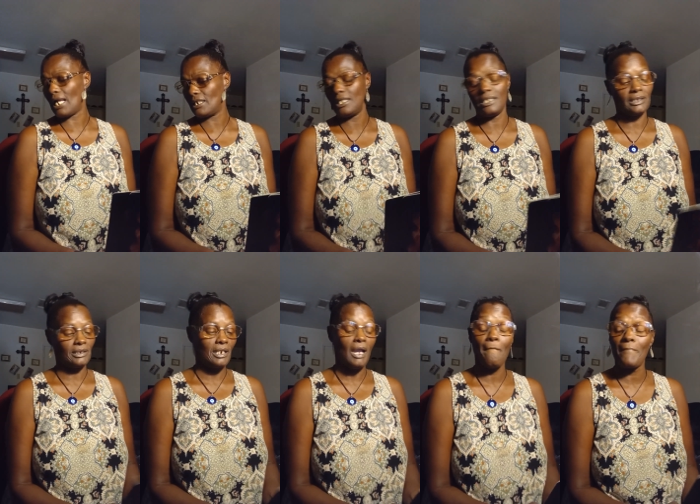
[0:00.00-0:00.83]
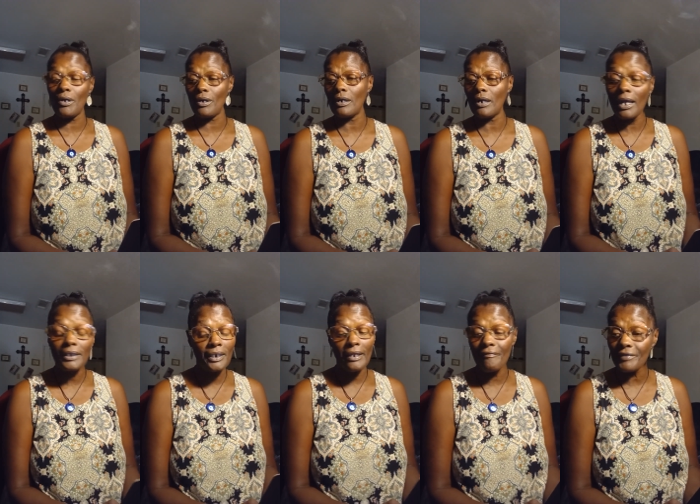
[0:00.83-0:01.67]
I need his number. I
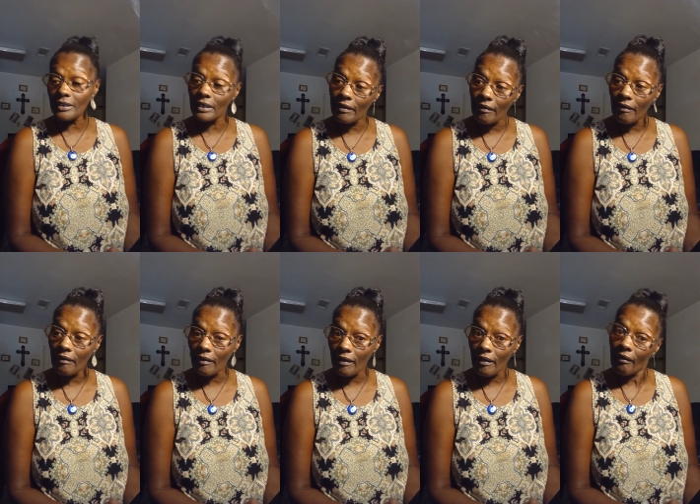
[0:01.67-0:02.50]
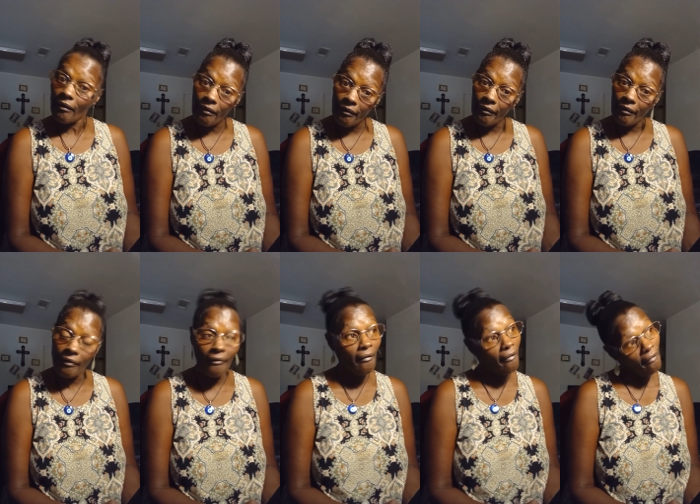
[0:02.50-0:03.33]
need everything. Uh-huh,
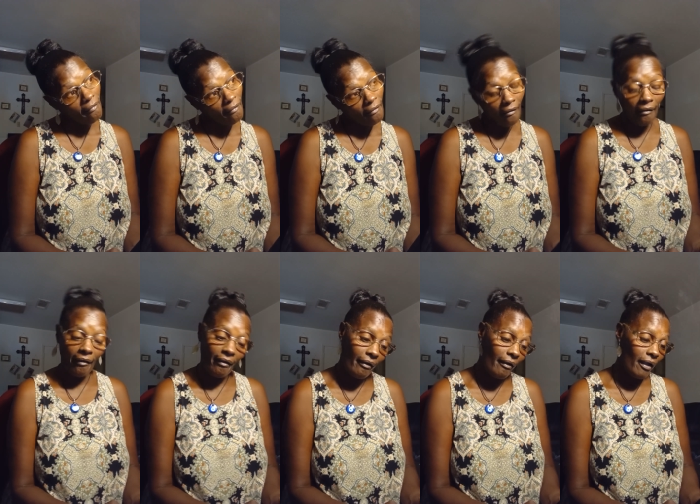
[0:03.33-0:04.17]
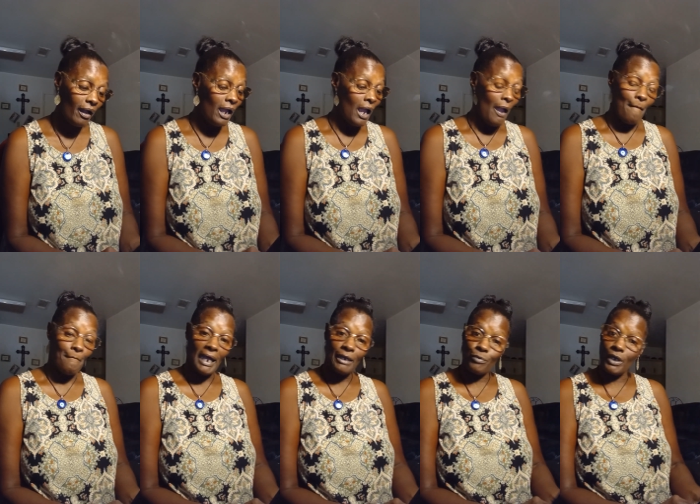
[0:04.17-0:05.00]
uh-huh, uh-huh.
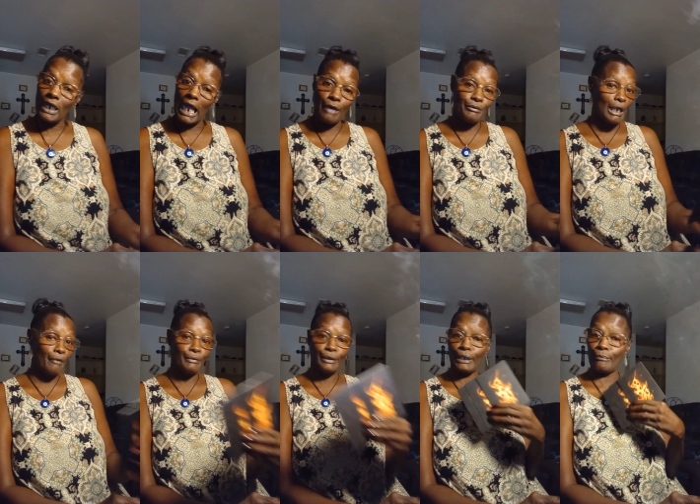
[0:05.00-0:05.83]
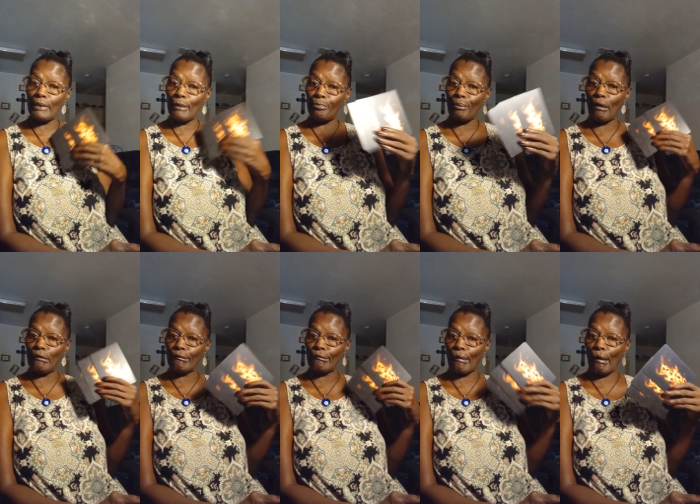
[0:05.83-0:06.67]
Might well go on. I want to give me a
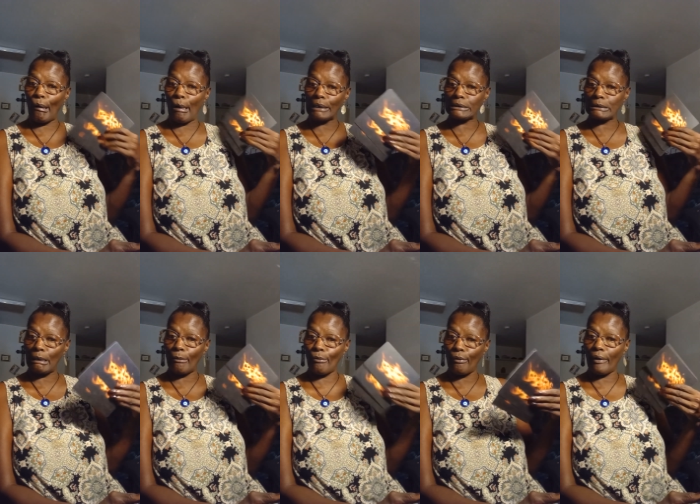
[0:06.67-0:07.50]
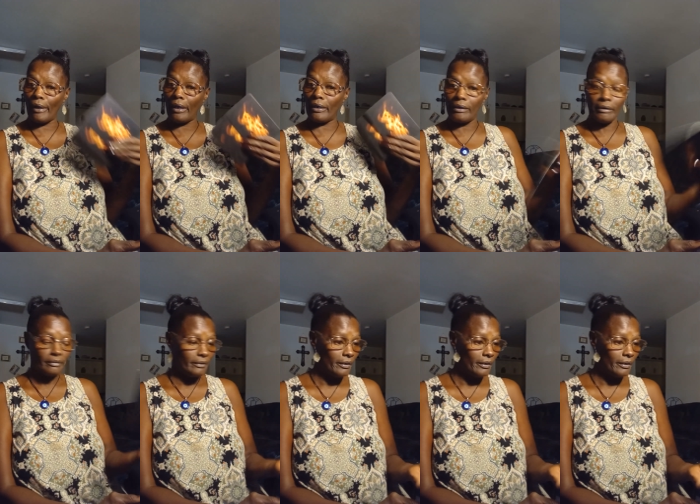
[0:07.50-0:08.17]
Polaroid somewhere.